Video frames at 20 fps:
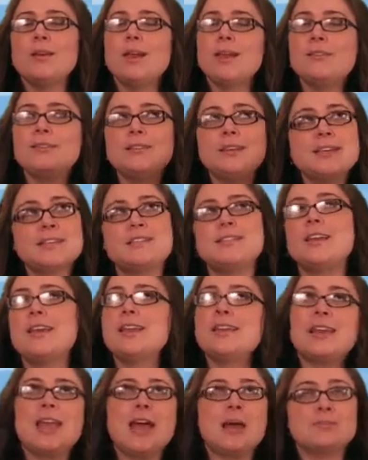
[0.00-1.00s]
At least you
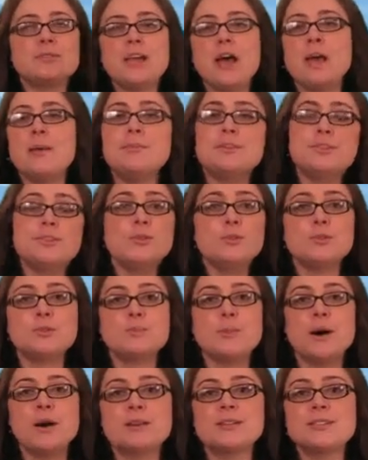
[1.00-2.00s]
get nap time and
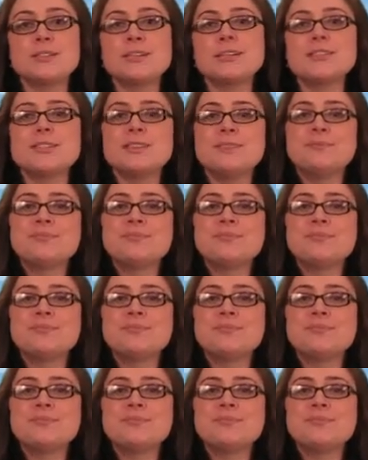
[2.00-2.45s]
juice boxes.